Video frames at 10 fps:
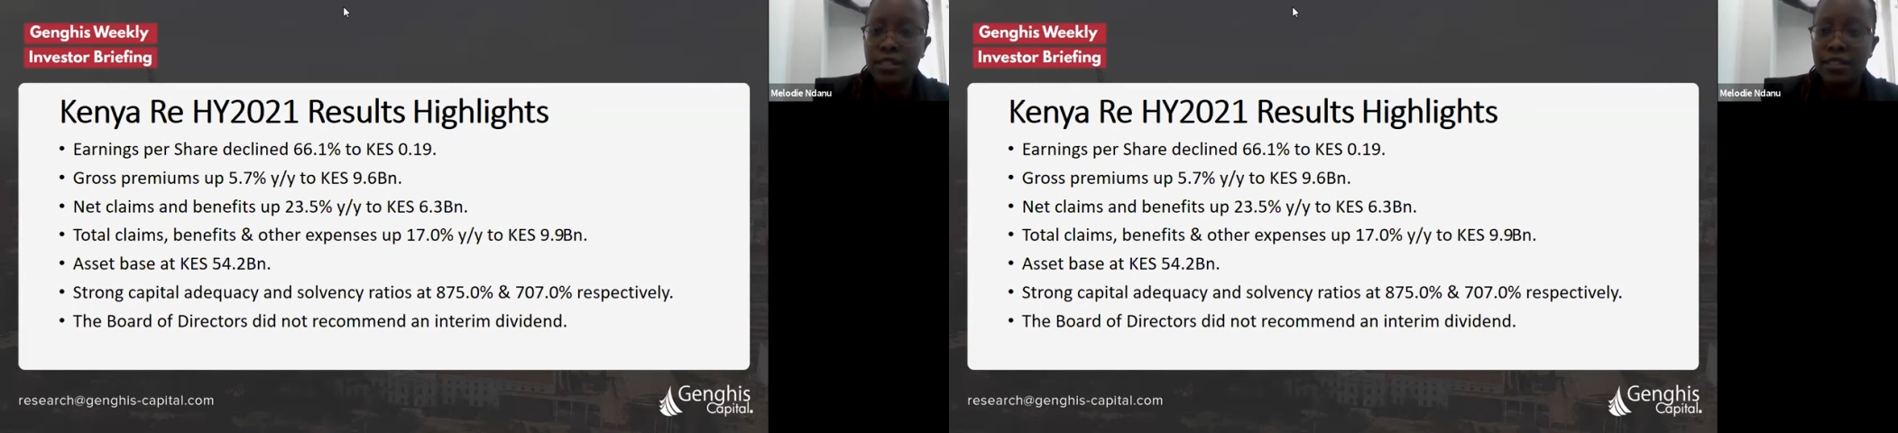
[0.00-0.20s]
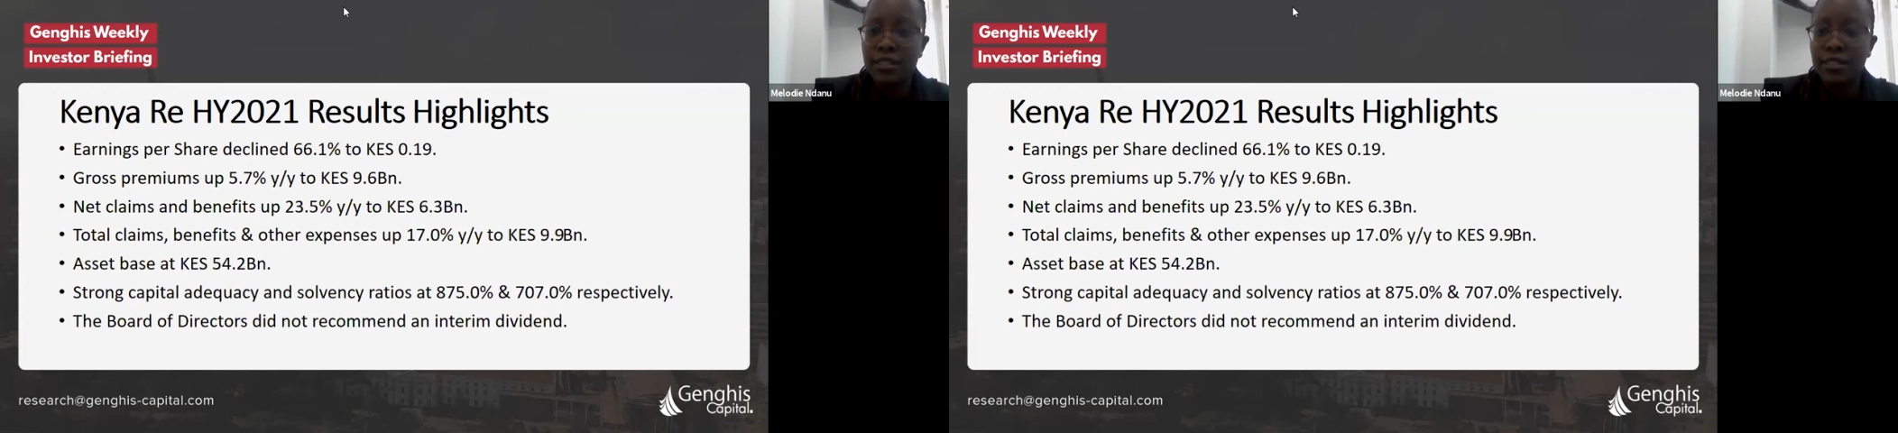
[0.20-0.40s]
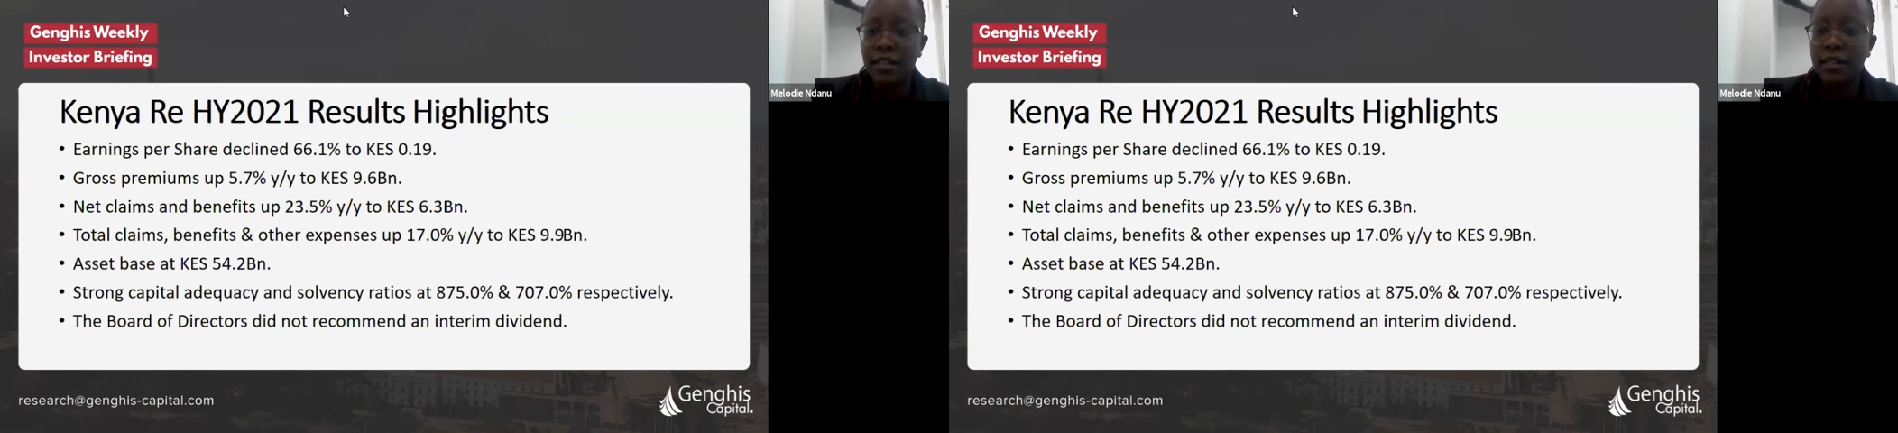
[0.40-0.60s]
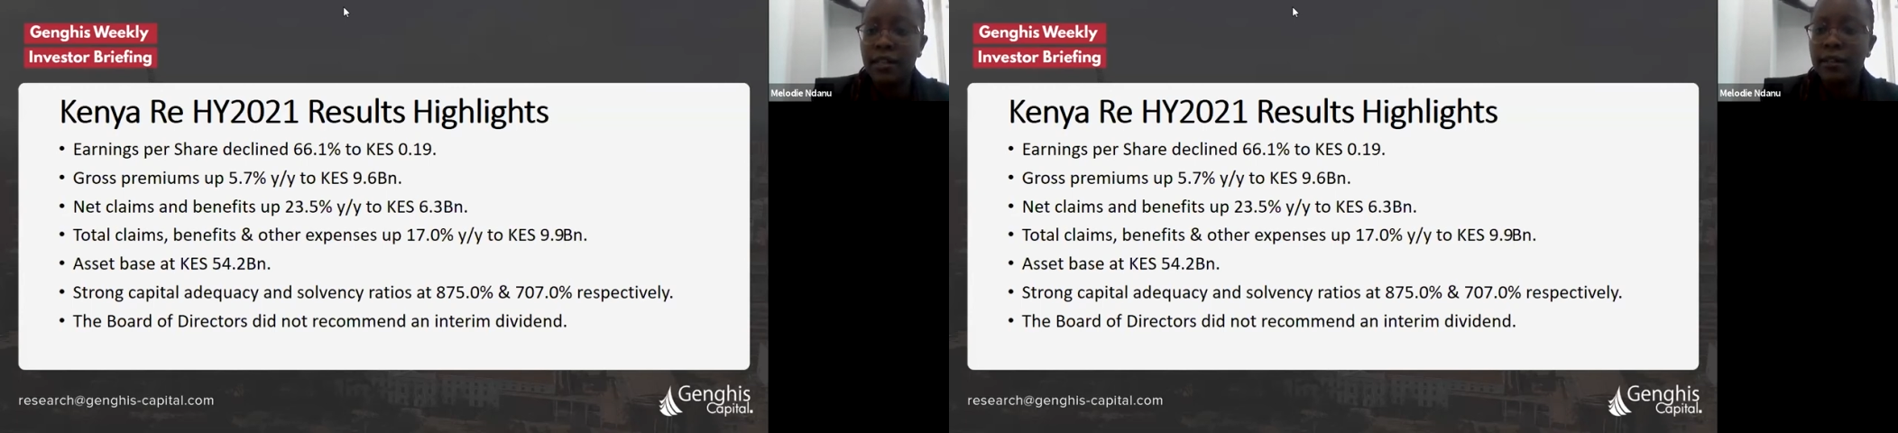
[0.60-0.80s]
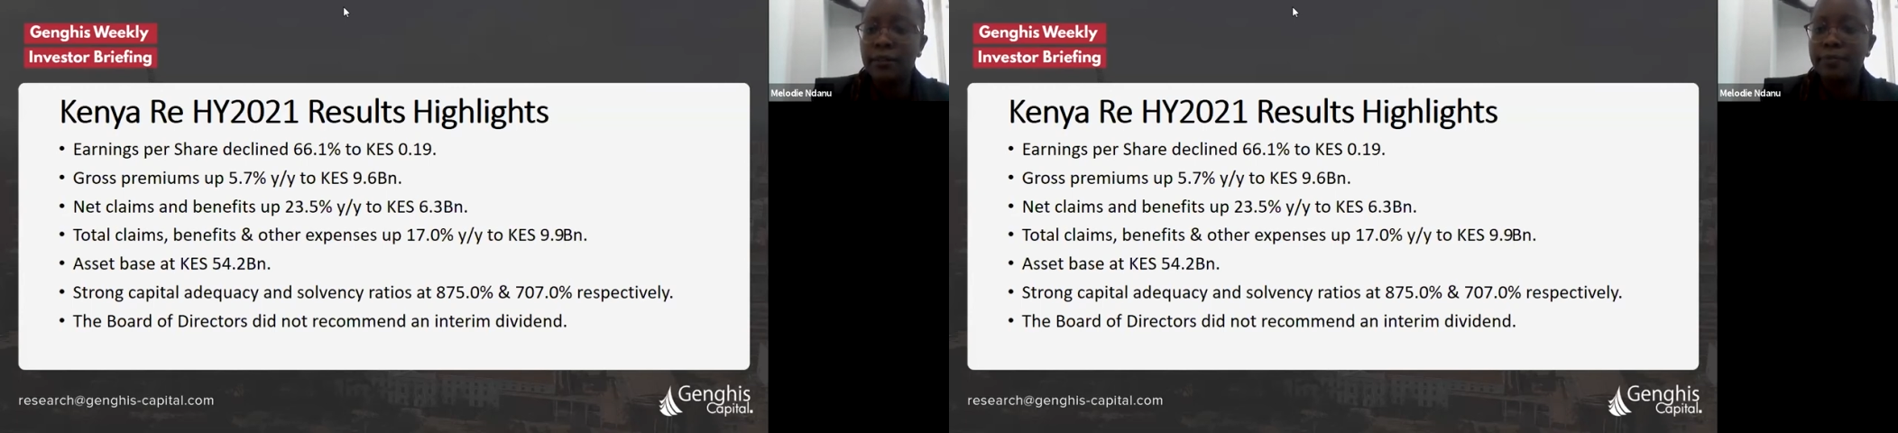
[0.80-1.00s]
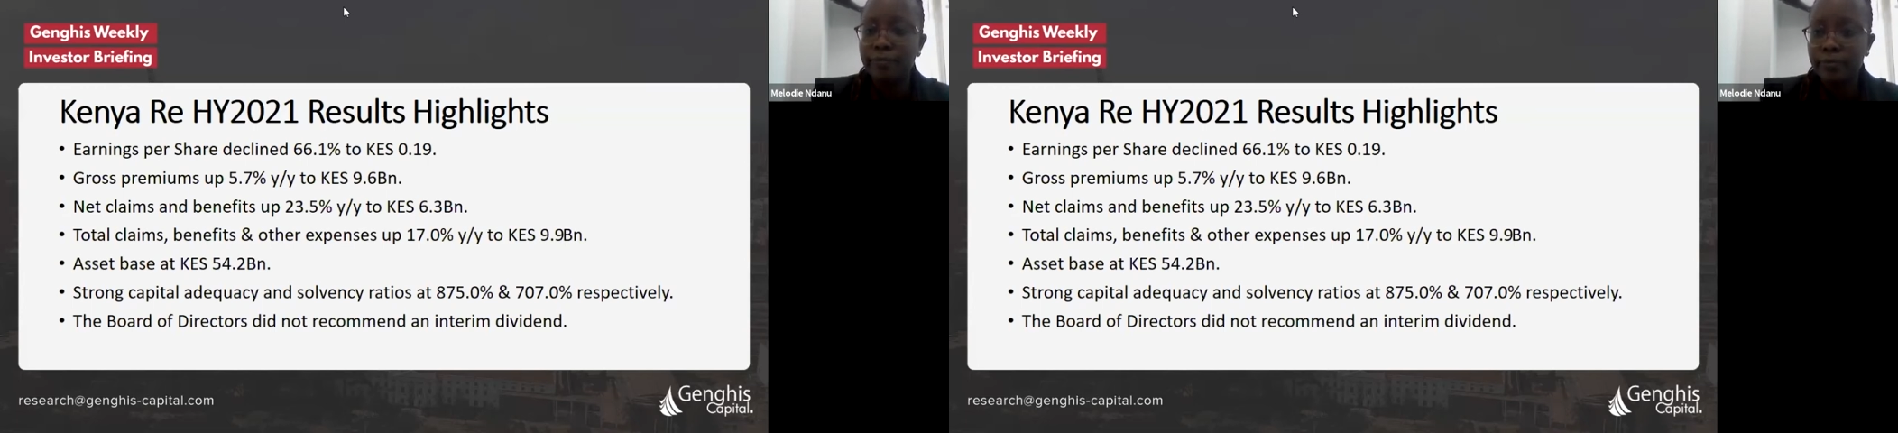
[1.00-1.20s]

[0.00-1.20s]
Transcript: which is a